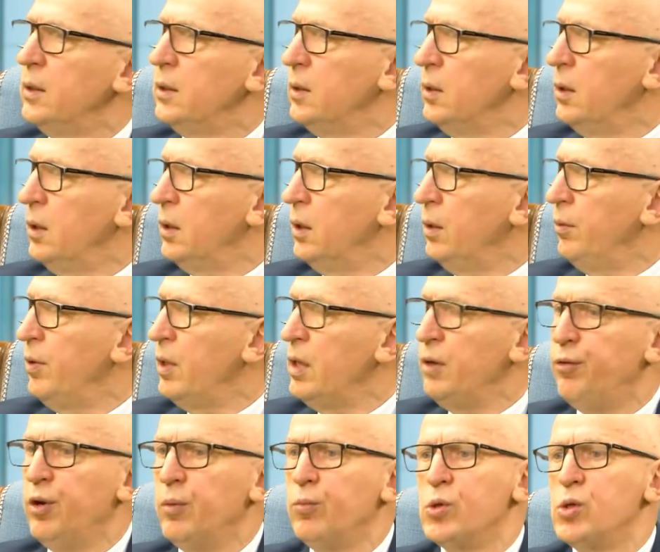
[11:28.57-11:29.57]
very
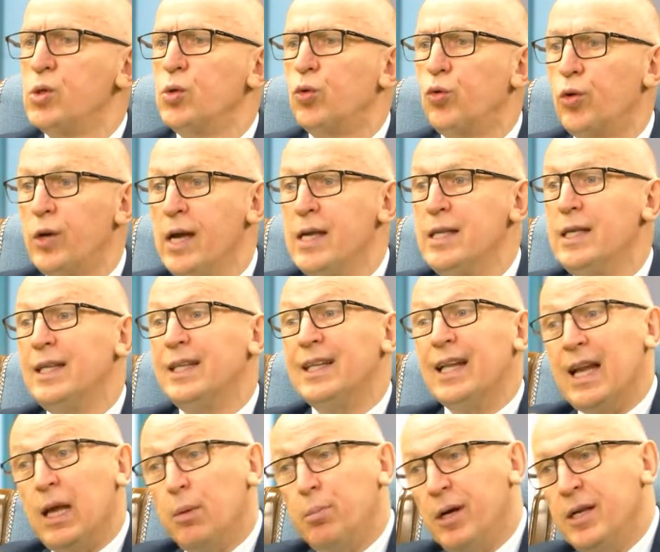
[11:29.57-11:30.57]
famous Ukrainian
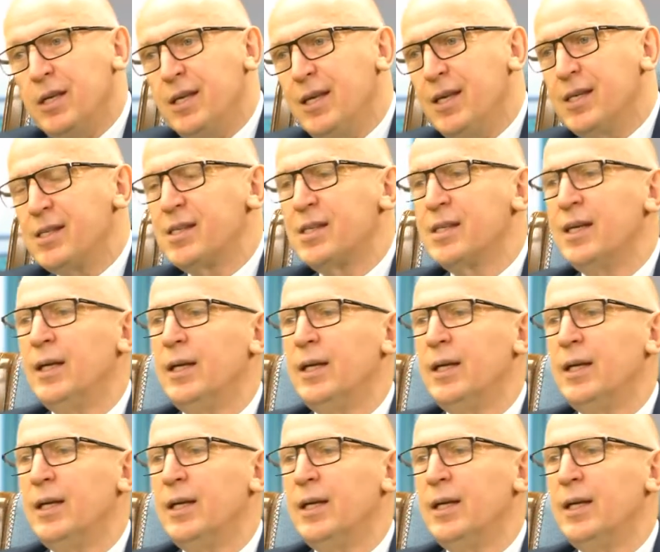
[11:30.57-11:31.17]
Lebanese